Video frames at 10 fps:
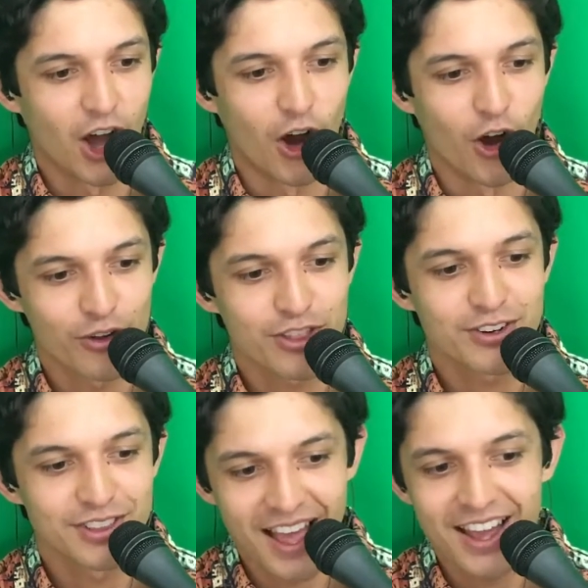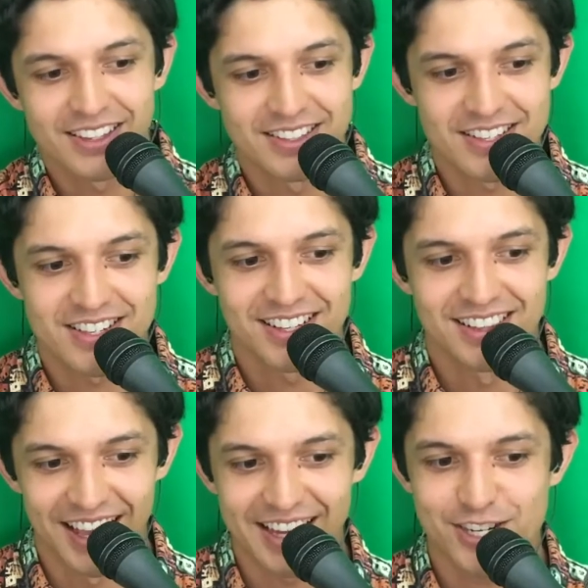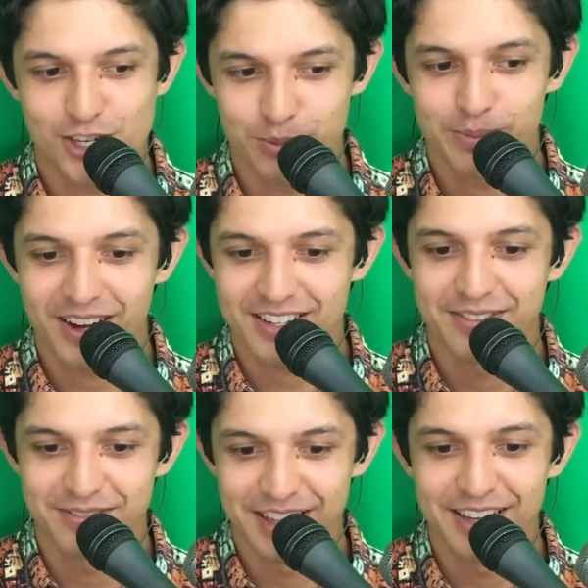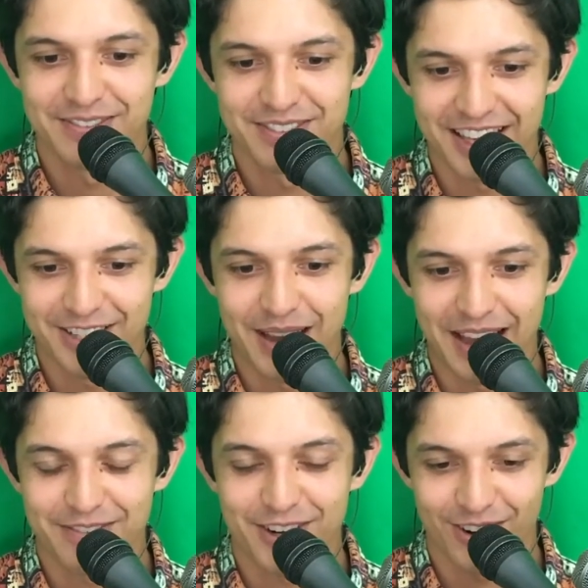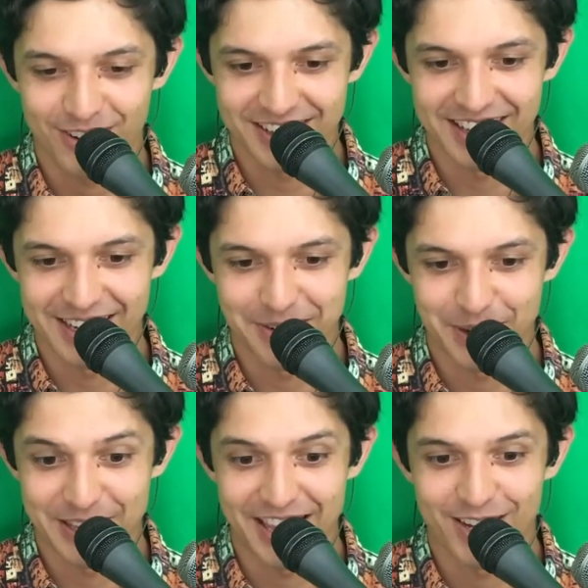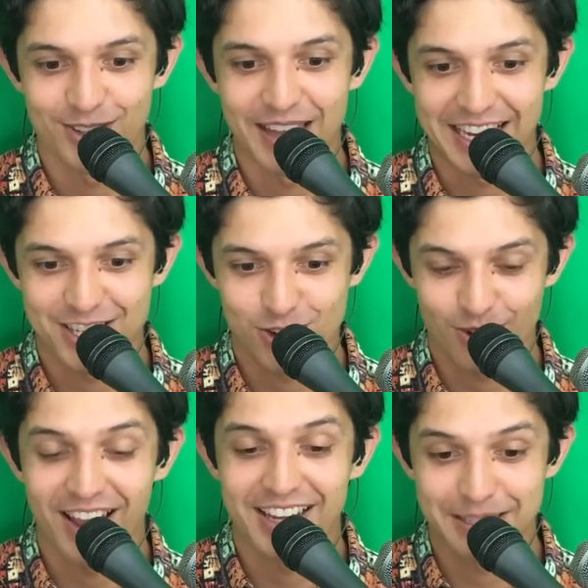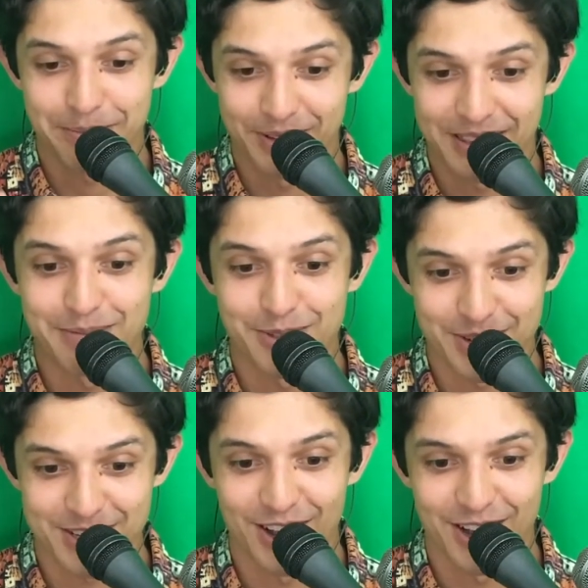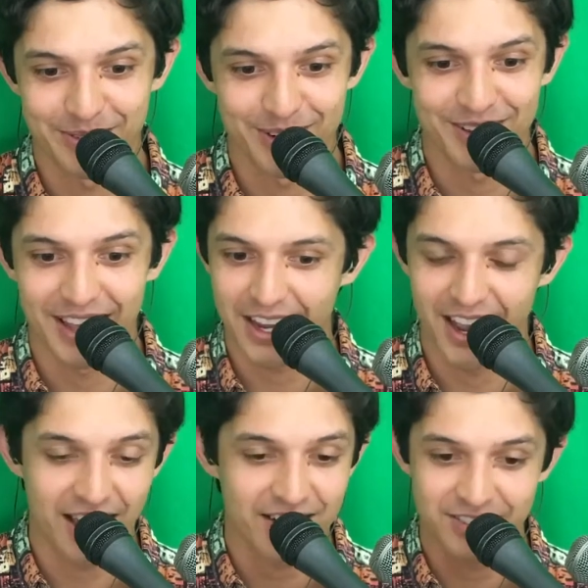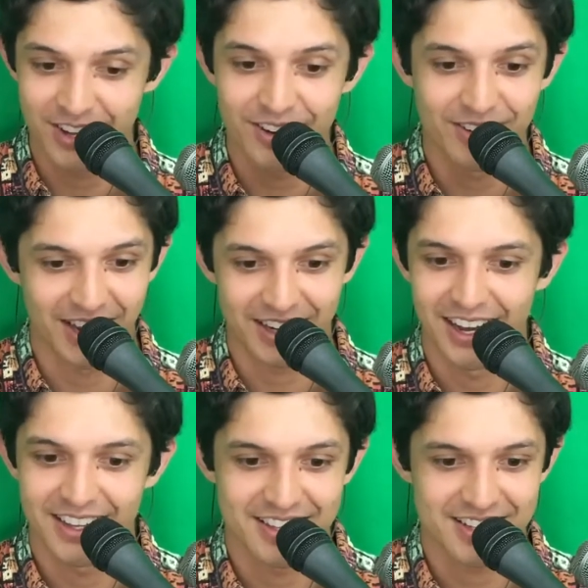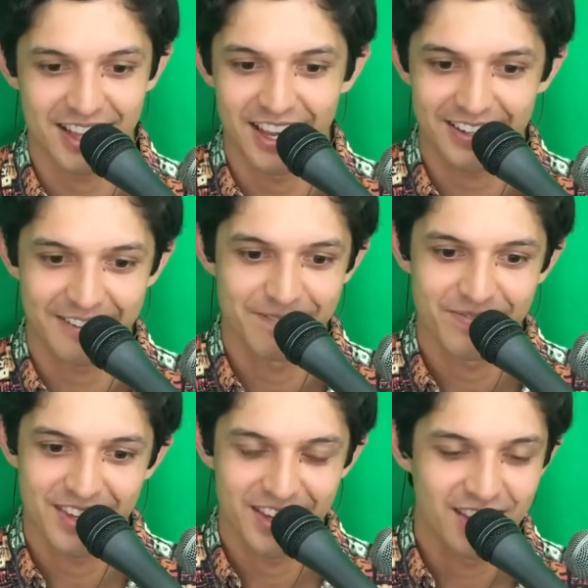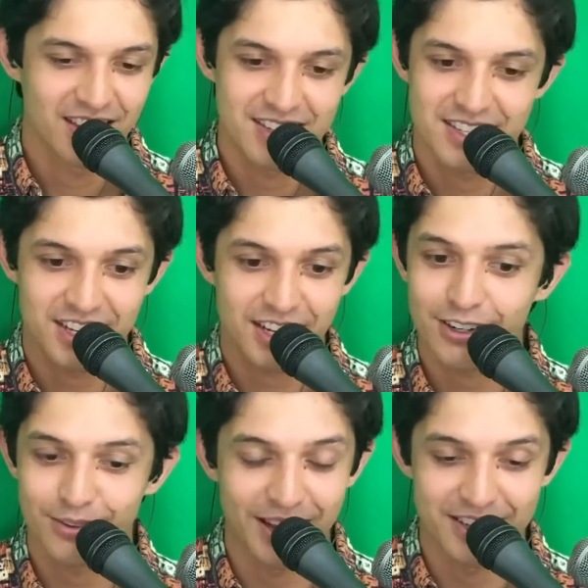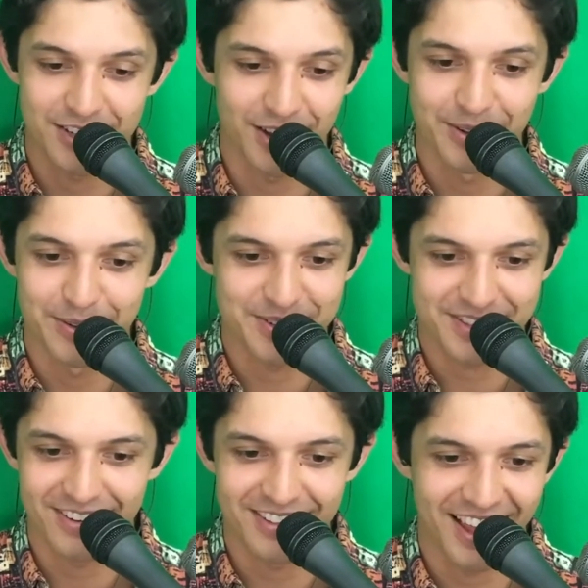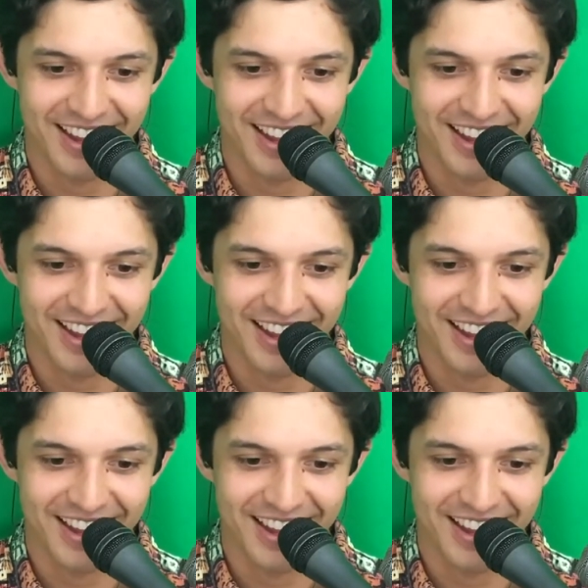are there lines like shoebox of love that you have currently that you're like trying to put them to a song where you're like, I don't know, I got this like cigarette toes or